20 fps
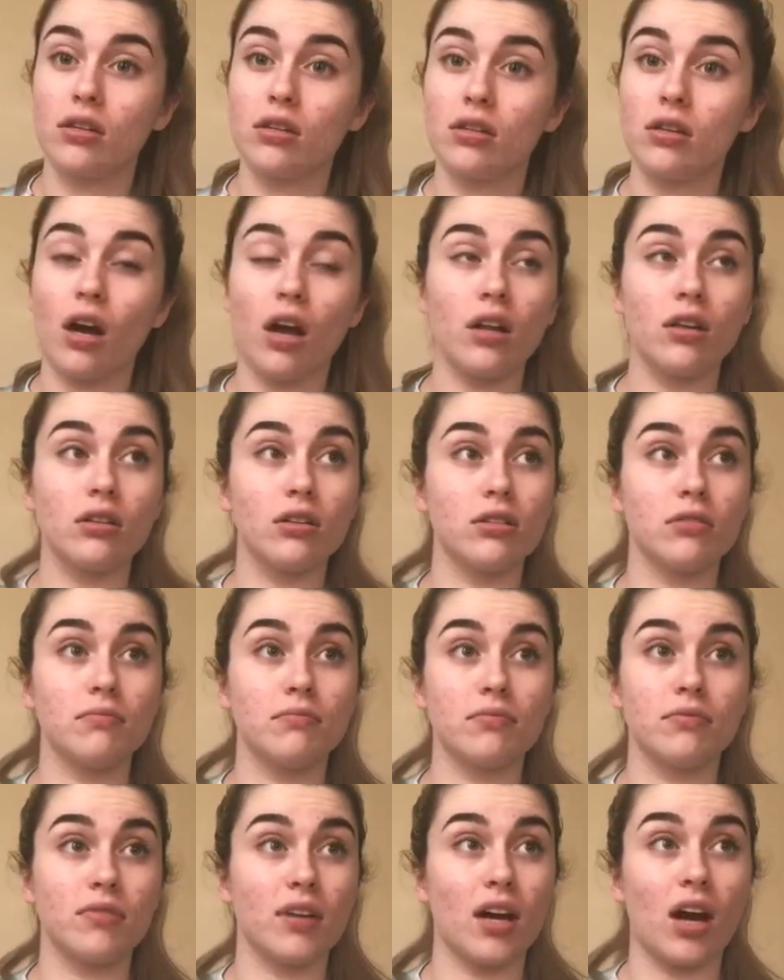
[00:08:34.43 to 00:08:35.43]
Y'all
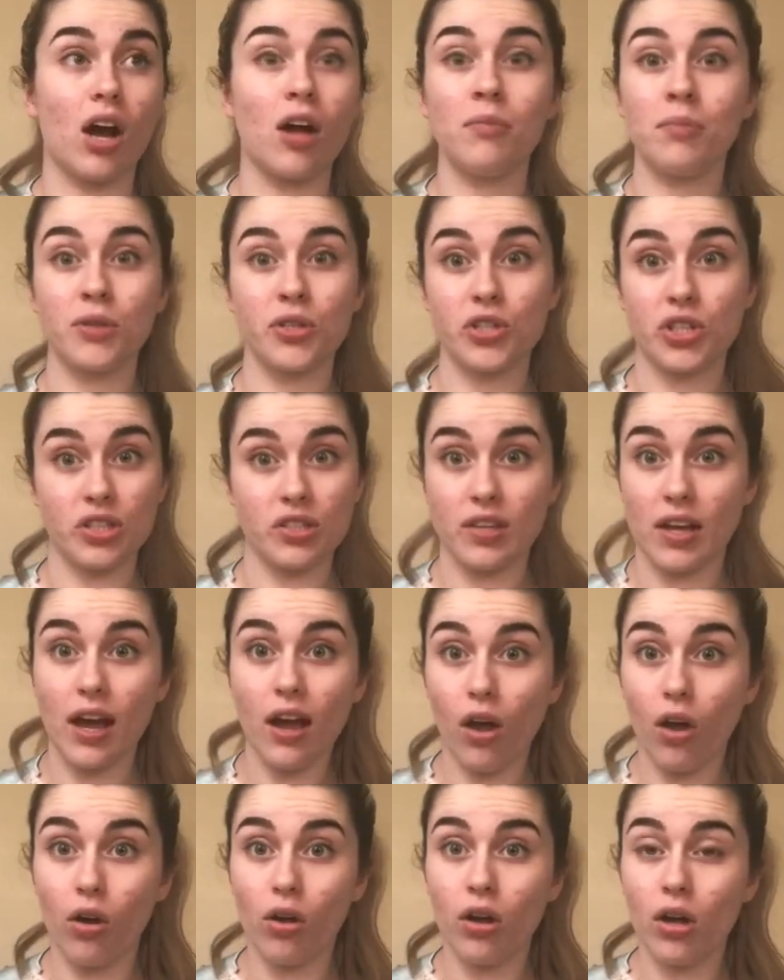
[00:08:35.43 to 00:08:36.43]
are accomplished as
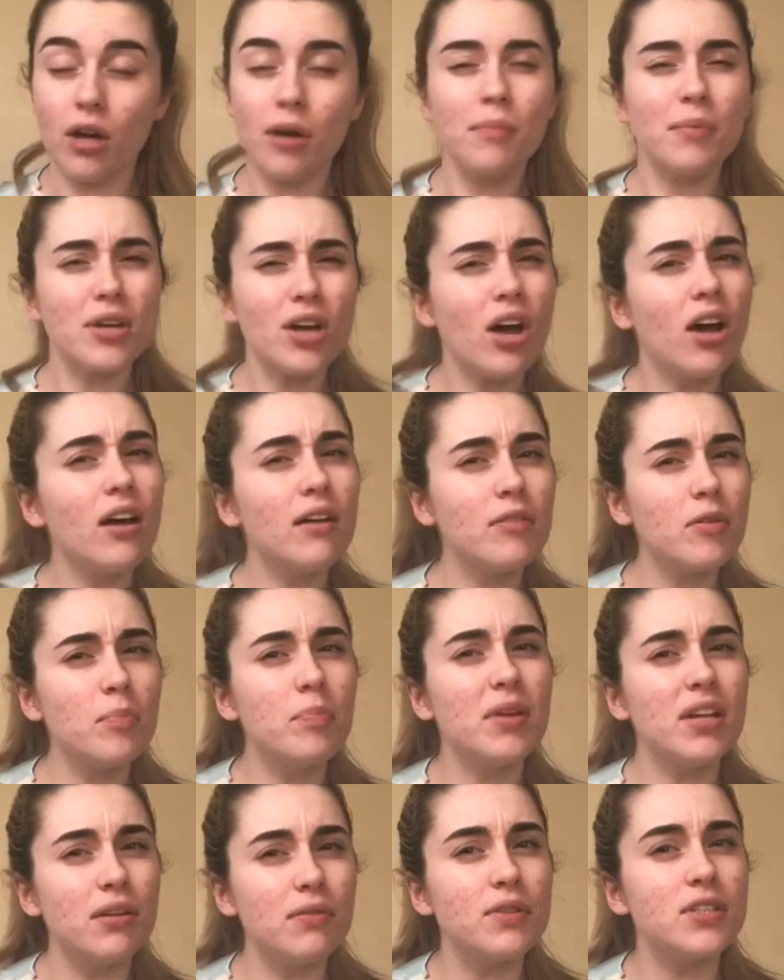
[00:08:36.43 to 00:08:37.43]
hell, but y'all have a
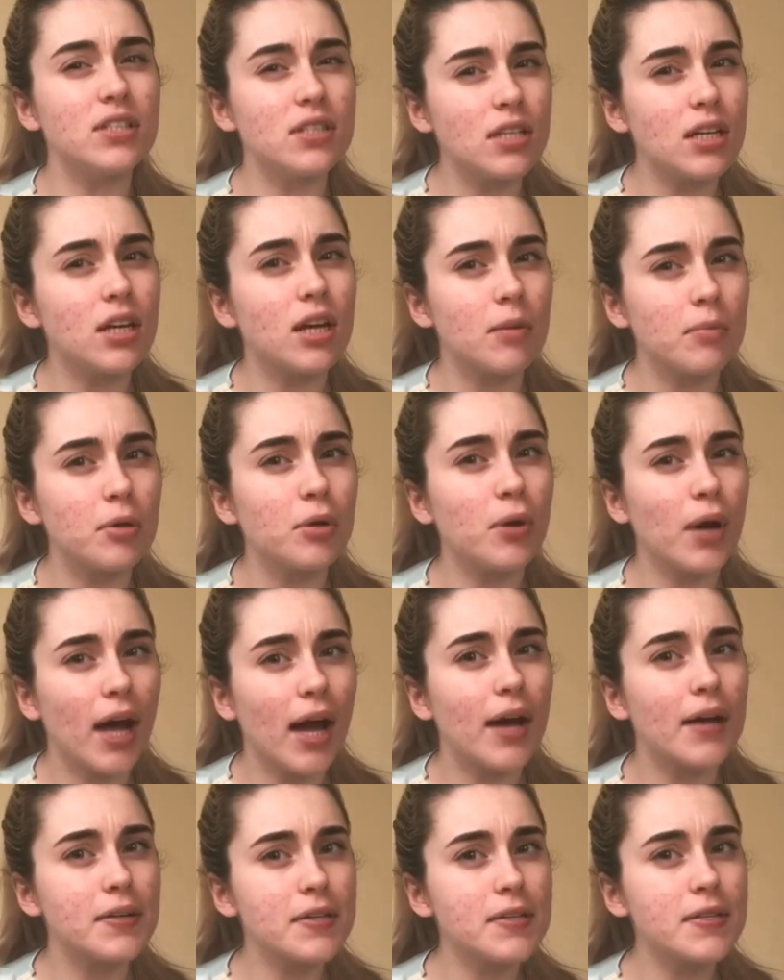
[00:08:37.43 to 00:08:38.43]
bit of a stick up your
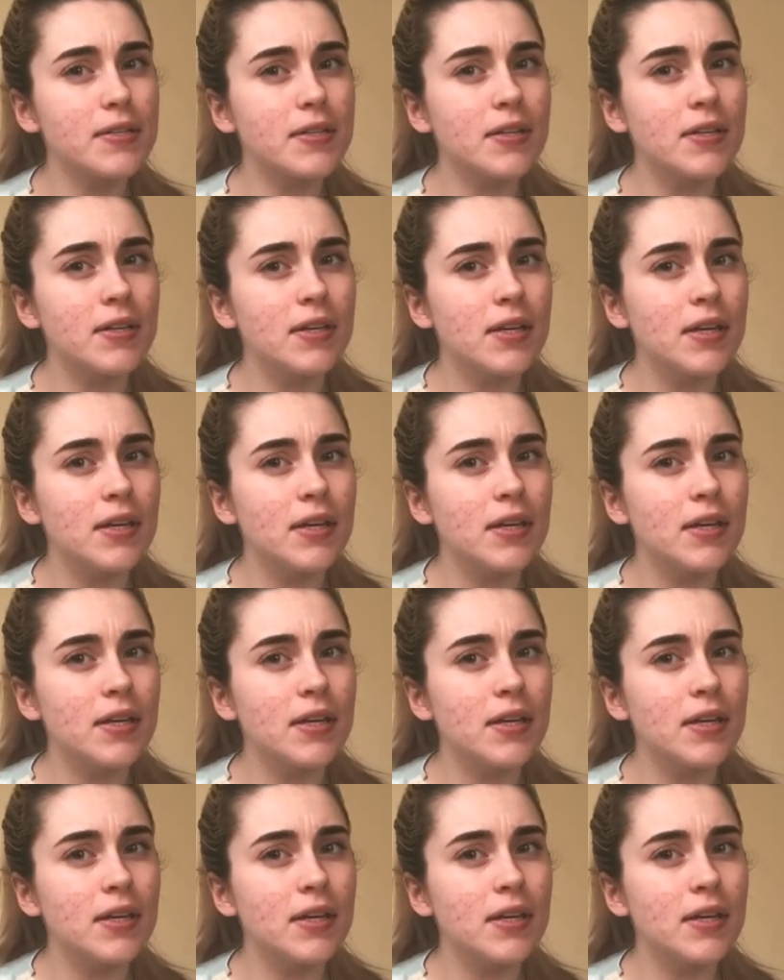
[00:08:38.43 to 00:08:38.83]
ass.